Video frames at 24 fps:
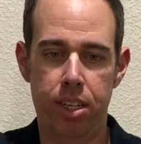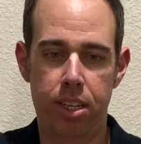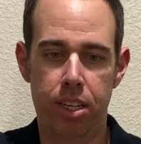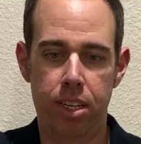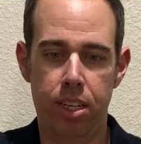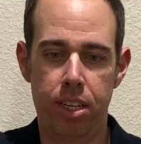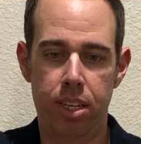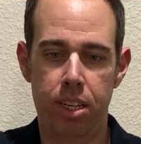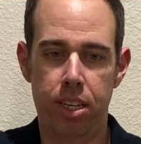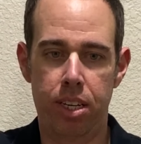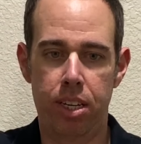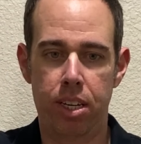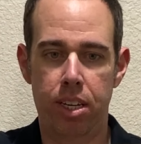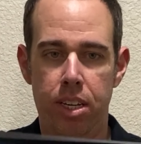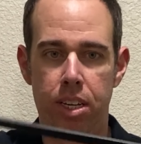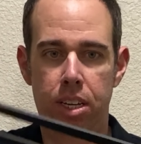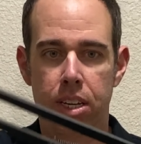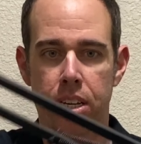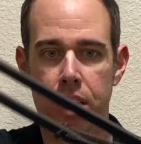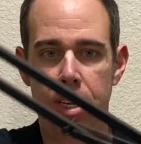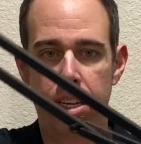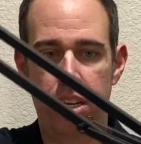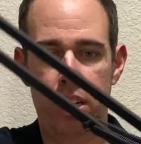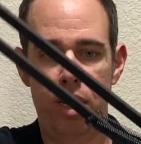
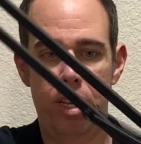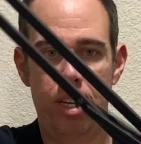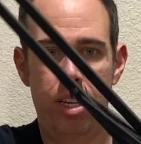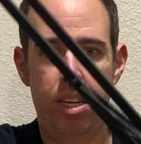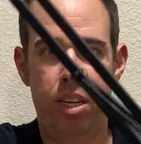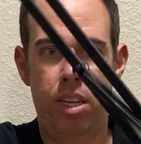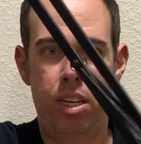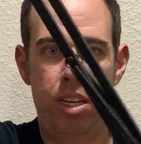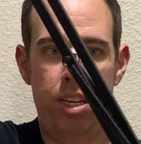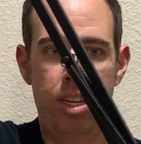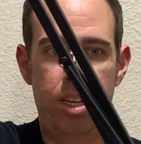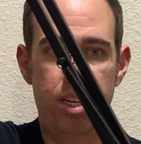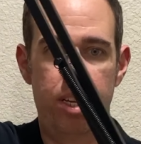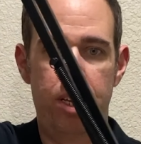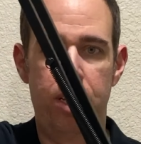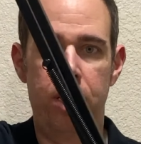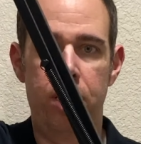[no speech]